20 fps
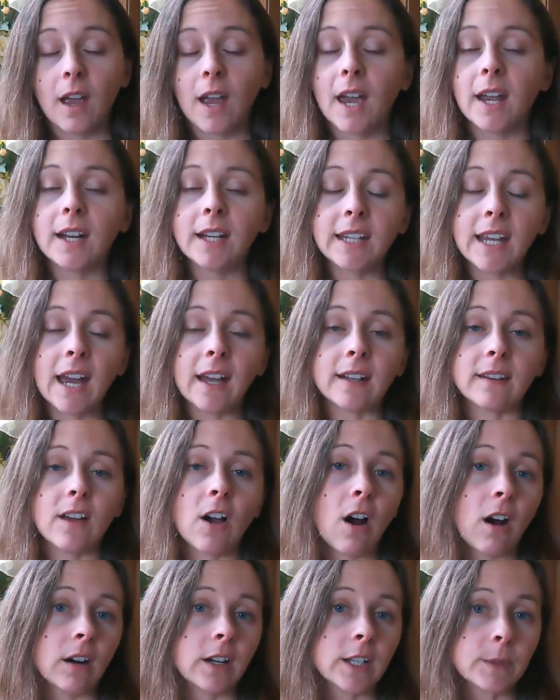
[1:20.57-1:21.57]
And again, the
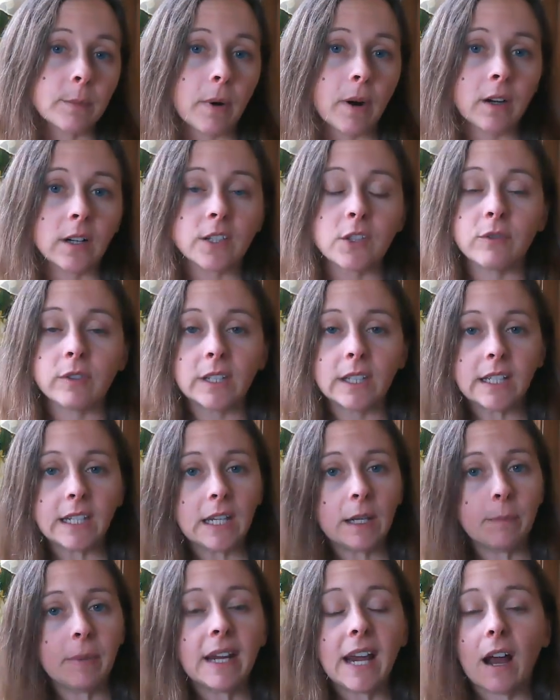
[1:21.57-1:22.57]
hardest part is really
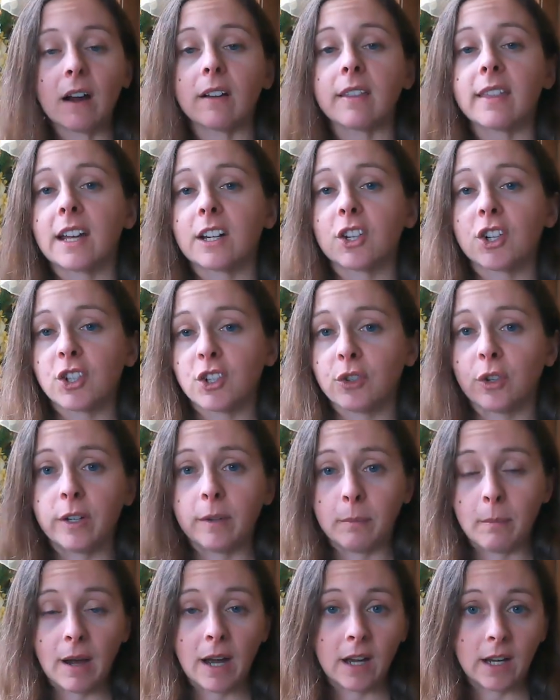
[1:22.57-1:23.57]
keeping out of that
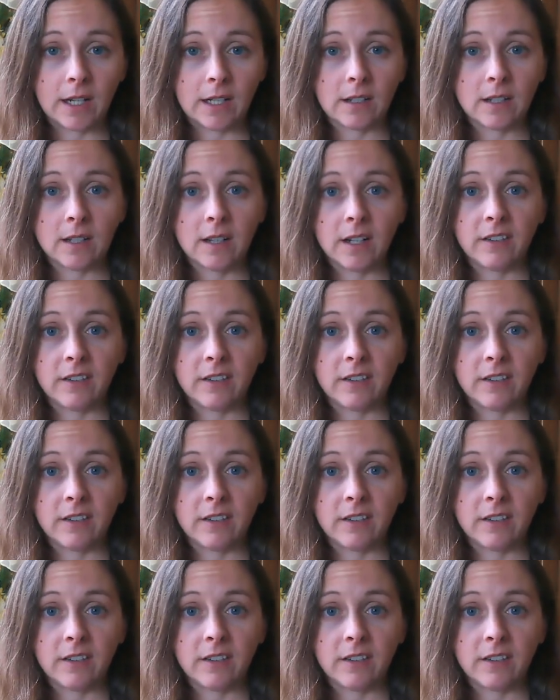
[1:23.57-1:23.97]
should mind.